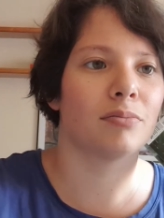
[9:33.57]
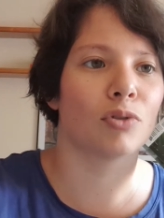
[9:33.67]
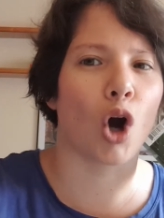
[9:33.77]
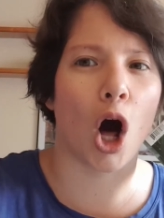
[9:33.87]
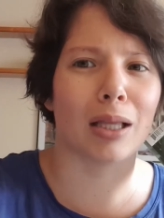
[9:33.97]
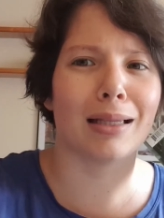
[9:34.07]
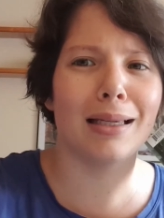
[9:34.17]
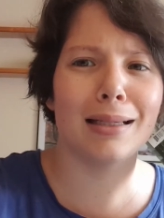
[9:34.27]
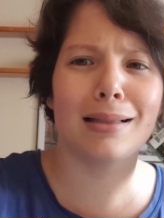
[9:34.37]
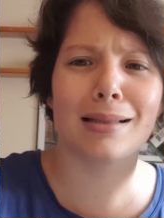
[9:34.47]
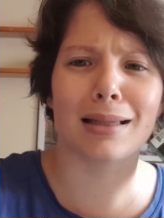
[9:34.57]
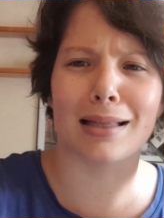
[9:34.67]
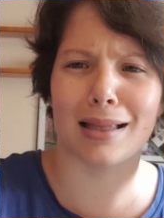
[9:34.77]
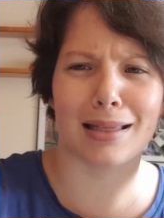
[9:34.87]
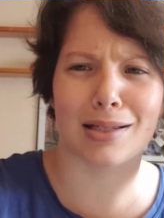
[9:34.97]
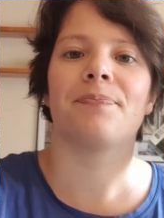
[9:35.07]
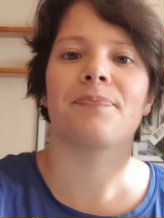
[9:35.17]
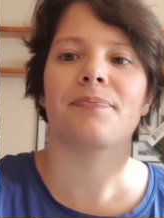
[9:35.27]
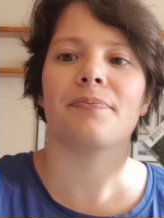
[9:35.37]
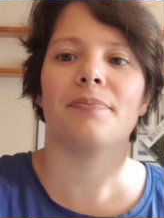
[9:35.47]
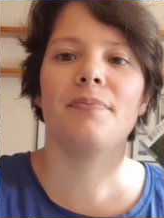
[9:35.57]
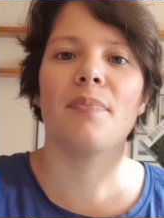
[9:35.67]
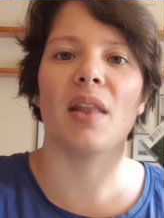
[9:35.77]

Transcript: colleagues, let's call it that.